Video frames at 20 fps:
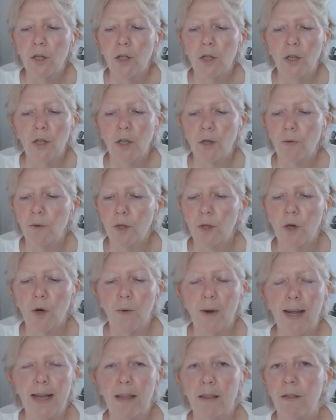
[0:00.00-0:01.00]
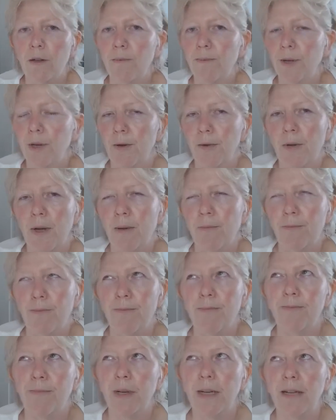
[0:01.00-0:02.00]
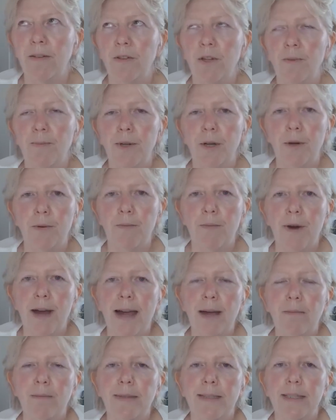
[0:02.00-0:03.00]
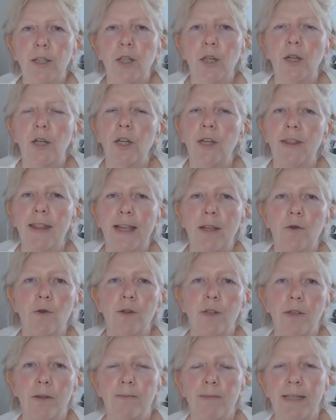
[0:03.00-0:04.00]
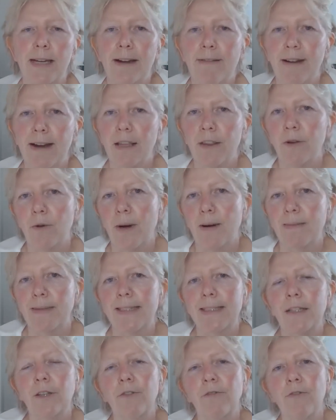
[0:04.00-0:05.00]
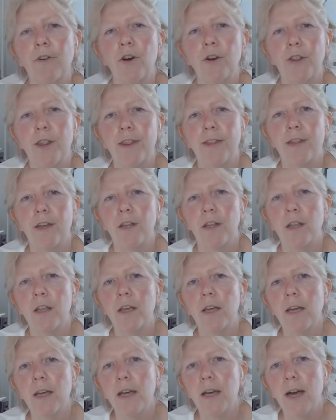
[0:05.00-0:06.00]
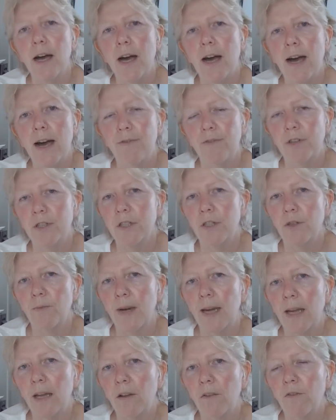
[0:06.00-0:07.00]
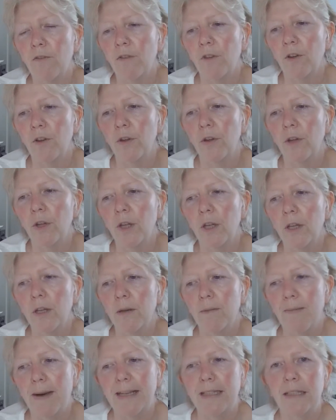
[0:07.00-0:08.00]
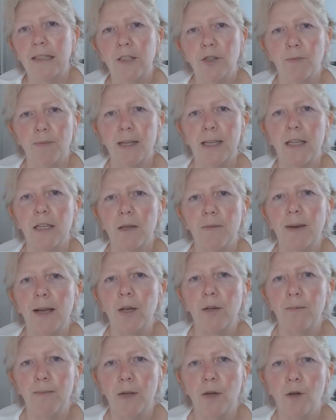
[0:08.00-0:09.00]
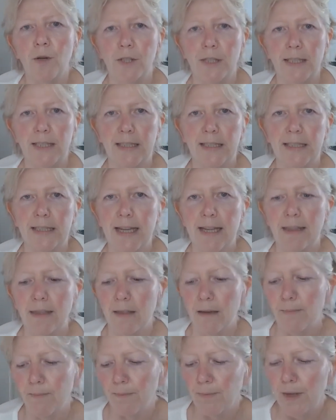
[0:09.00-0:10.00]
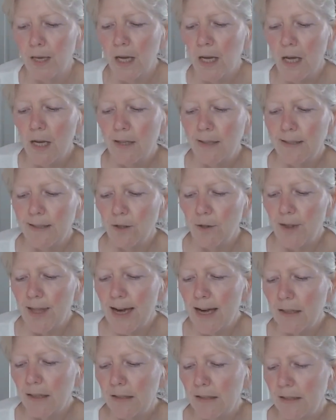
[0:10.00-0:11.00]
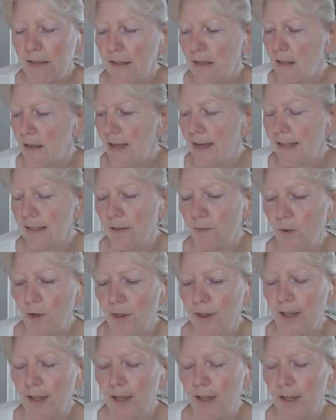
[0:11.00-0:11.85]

you will go in, they'll be on, I believe they'll be on Prime, so you can then order them direct through Amazon rather than having to wait for my distributor to pick up the orders and send them. So that's one